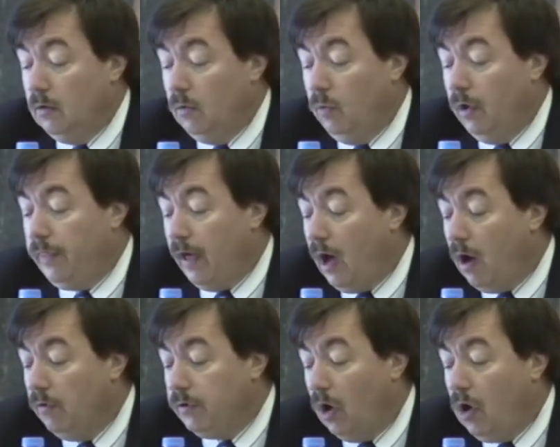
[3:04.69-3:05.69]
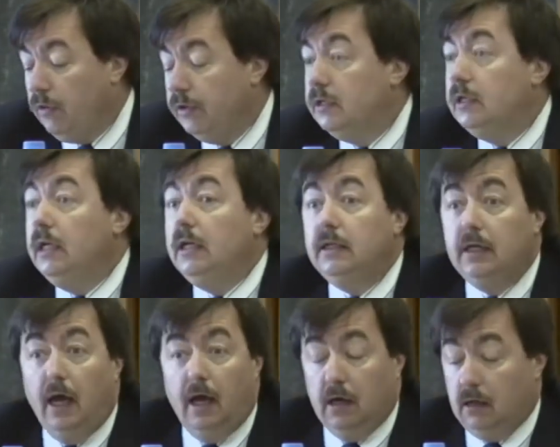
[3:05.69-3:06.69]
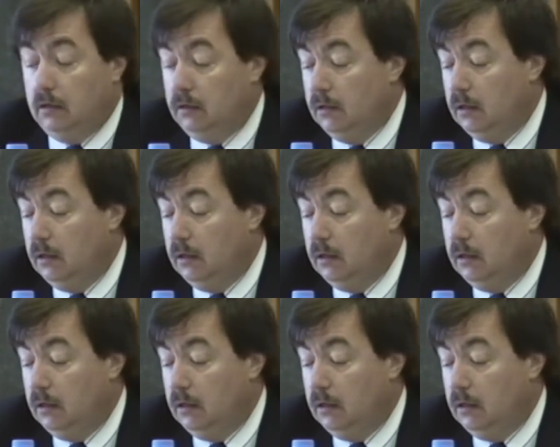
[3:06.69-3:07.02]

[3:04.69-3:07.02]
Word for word: without all the detail